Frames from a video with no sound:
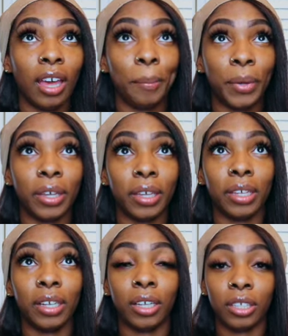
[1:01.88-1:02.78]

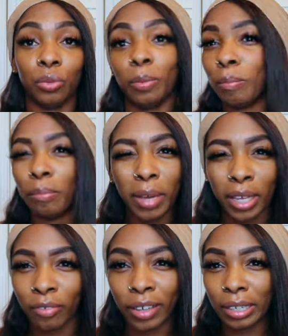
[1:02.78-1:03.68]
but you
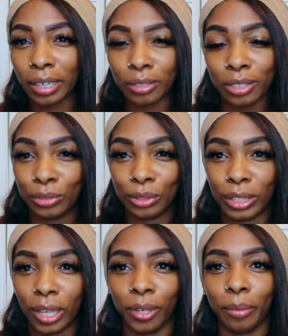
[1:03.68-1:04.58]
might find out sooner or
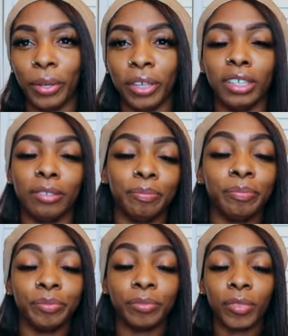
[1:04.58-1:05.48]
later. But
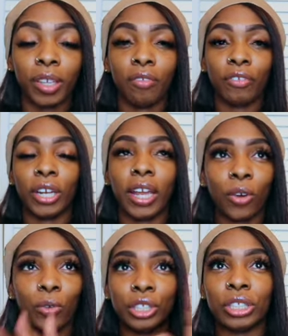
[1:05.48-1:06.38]
for now,
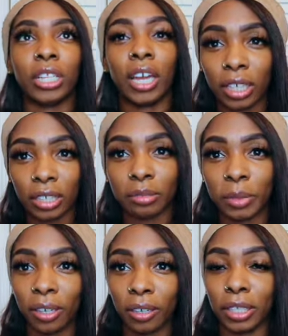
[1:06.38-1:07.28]
we're just not gonna
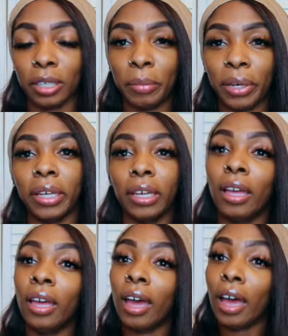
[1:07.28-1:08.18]
speak on it. But
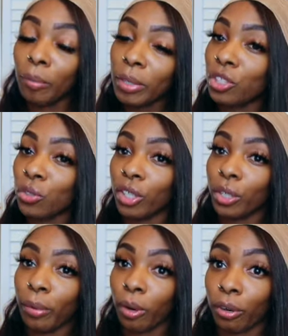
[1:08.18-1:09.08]
I'm in a 2-year
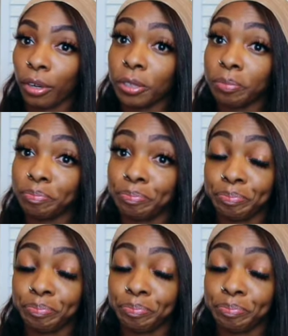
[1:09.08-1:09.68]
program.